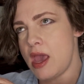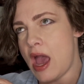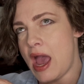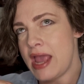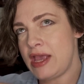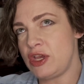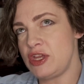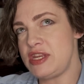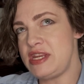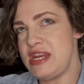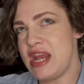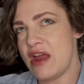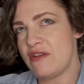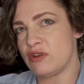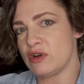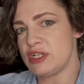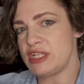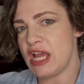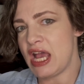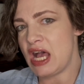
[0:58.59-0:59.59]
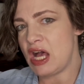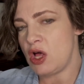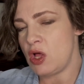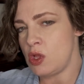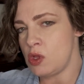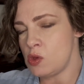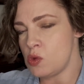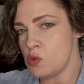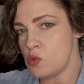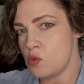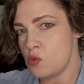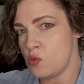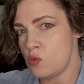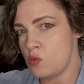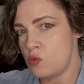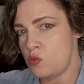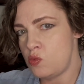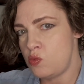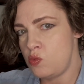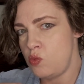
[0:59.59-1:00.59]
I could never tell
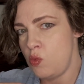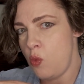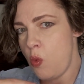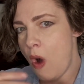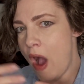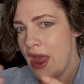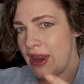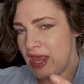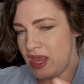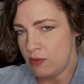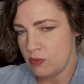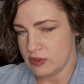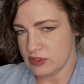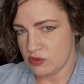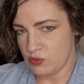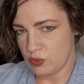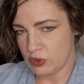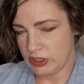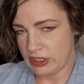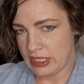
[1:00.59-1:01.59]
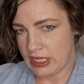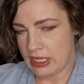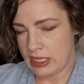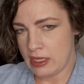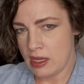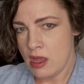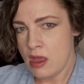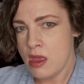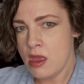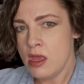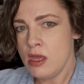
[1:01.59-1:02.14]
what he was really